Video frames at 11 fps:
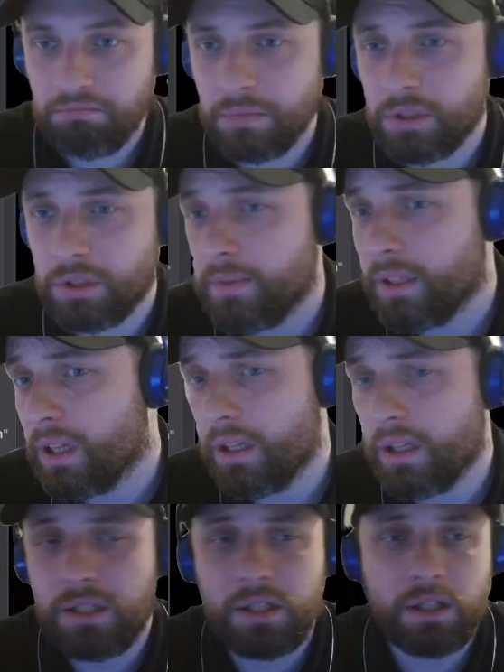something like
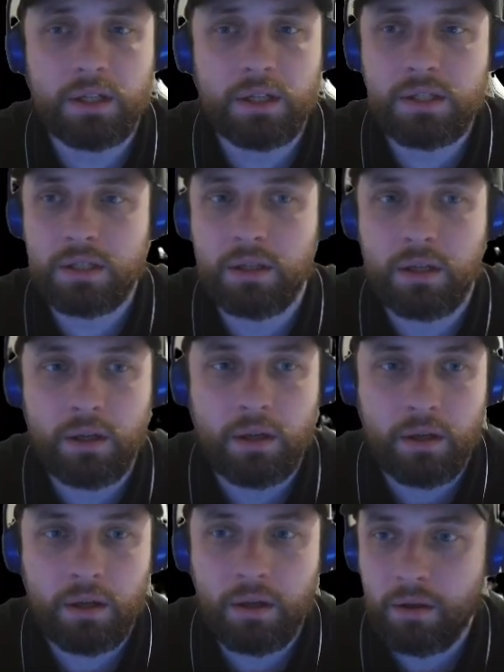this, I guess.
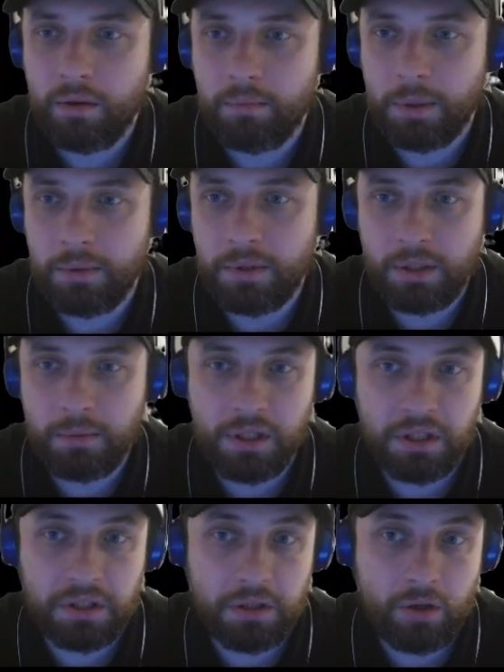Maybe it's gonna be
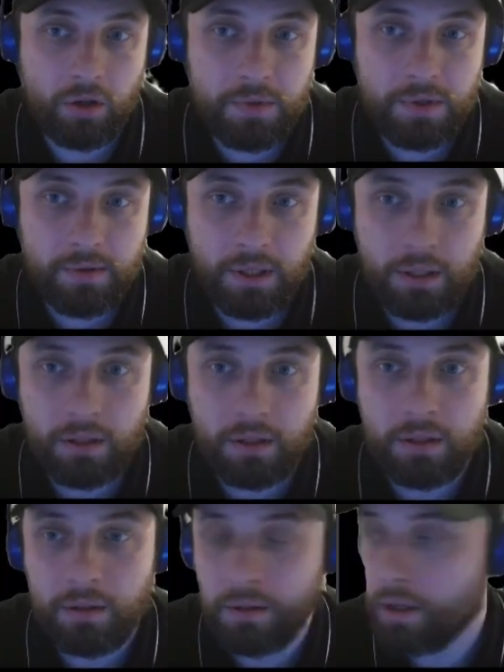like the home screen.
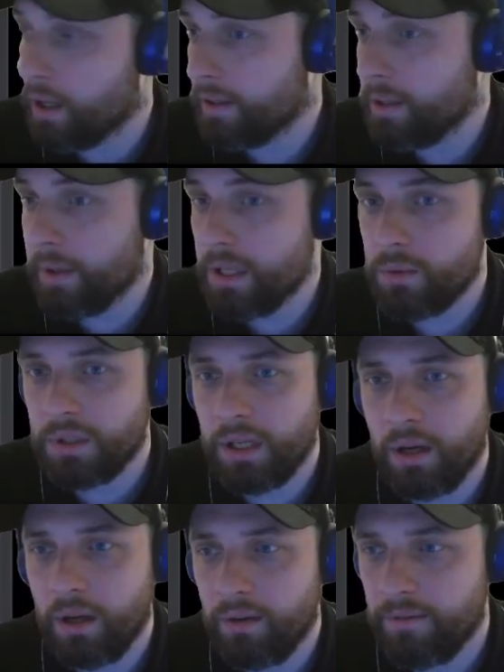Depends what
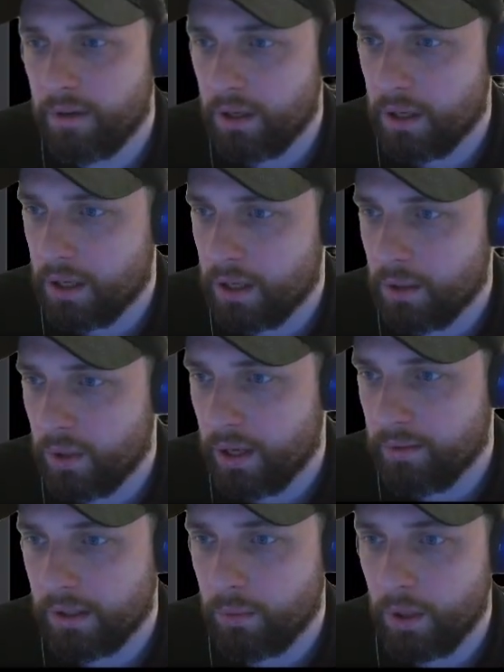kind of we have,
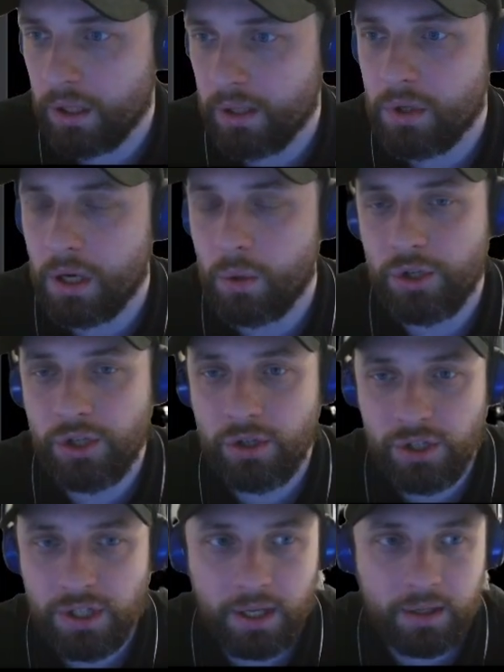like welcome to our
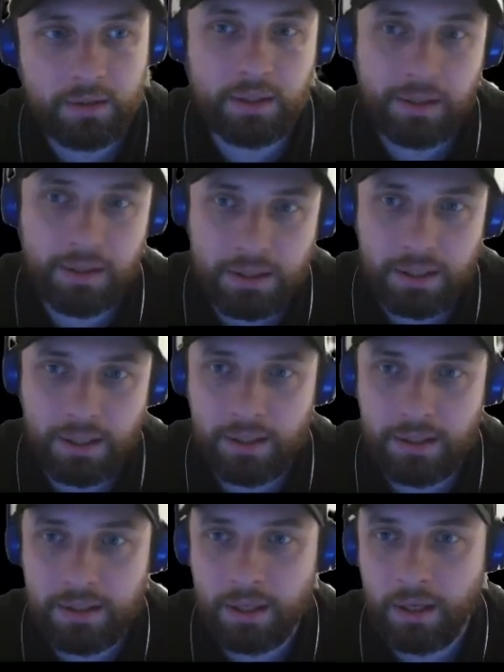church title in this
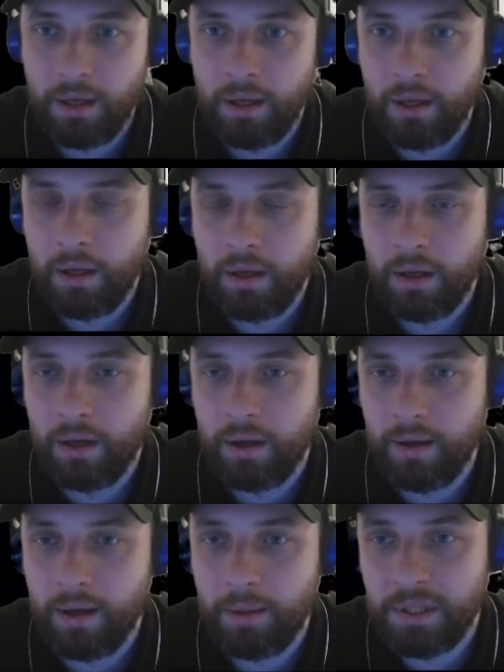case.
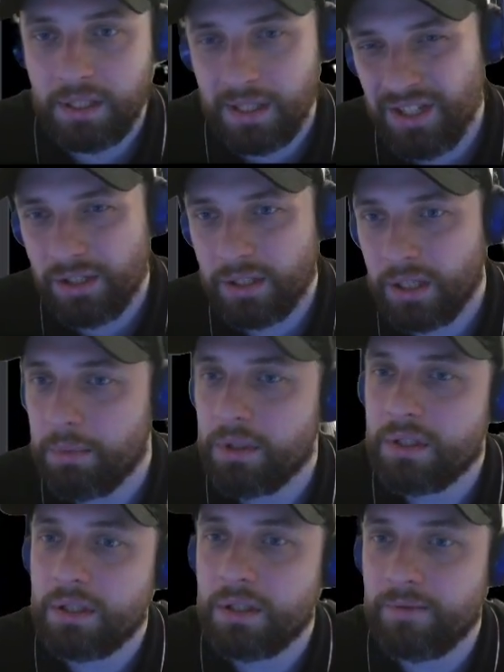But let's just keep it
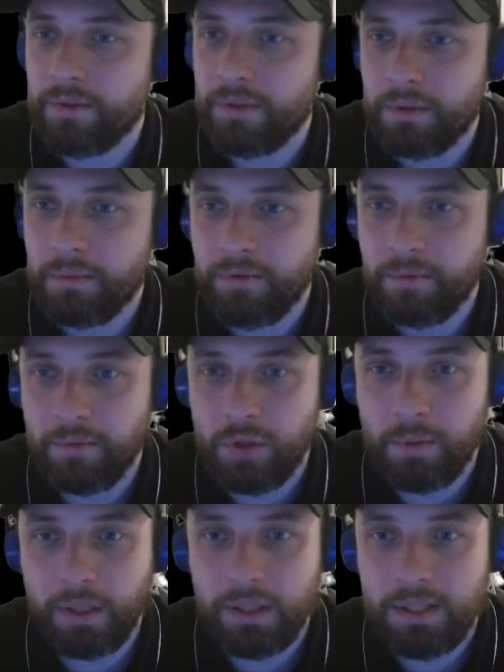for
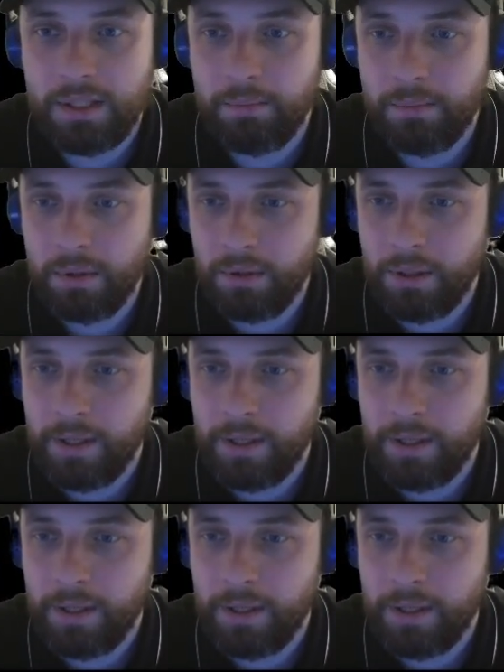to make it simple.